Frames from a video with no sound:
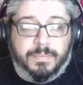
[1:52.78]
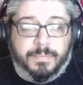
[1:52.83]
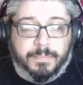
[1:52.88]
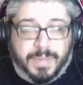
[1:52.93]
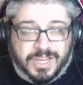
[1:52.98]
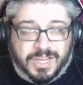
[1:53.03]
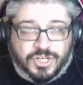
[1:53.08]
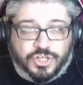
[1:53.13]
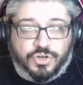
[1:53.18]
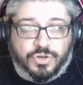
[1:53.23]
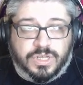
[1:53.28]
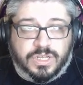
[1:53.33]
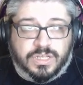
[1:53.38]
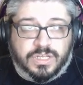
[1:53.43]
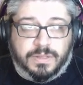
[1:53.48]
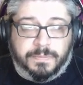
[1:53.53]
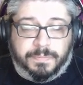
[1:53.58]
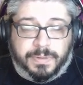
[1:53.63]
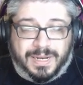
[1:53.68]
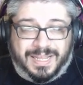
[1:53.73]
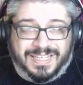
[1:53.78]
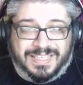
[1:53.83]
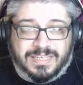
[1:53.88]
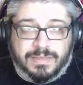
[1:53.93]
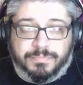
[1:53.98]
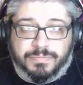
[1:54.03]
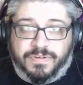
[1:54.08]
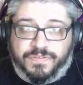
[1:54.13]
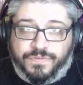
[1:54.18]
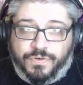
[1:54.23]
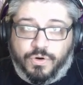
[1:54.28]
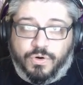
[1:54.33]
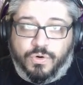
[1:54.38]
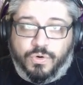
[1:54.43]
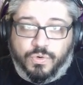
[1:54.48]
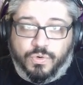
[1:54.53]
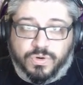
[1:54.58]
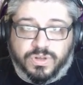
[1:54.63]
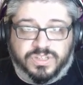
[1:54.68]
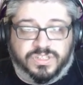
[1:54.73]
make sure you complete it before
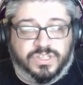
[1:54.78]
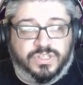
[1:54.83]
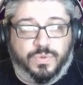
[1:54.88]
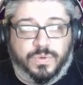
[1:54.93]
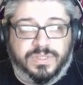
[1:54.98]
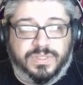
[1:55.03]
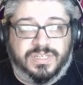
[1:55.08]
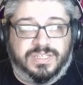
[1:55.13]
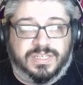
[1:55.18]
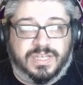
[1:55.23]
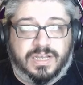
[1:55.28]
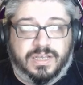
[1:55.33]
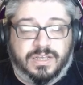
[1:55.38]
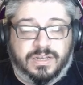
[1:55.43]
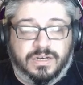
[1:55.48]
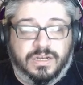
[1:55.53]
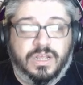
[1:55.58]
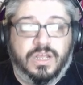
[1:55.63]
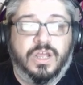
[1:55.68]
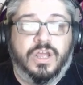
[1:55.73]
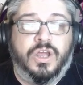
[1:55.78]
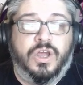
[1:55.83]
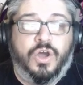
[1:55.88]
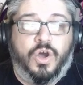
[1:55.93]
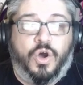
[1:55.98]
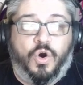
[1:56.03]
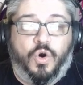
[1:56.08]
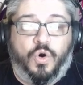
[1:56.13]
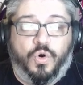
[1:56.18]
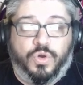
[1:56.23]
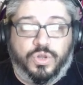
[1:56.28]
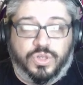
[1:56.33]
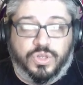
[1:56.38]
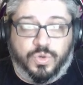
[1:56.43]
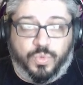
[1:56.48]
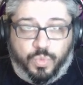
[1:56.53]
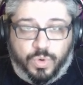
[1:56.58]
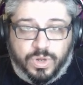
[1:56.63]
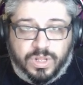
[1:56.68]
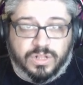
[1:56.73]
August the 22nd or
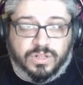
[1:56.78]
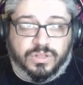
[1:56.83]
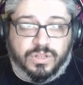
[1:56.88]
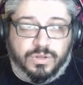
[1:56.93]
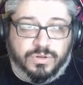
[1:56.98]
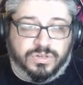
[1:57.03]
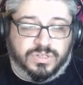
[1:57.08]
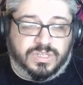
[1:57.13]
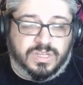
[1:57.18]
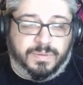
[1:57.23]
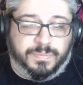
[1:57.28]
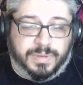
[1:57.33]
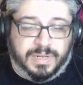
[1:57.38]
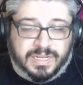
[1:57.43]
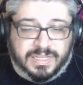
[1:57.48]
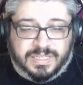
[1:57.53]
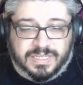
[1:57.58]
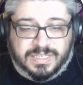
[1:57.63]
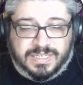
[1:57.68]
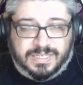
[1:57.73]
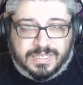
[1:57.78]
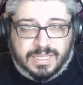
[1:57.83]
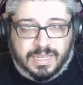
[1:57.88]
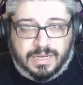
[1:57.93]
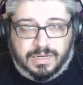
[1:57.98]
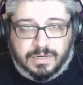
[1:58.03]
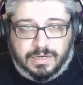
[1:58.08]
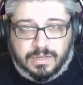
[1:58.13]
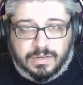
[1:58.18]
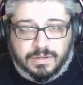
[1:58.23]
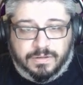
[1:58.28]
you will lose the ability to gain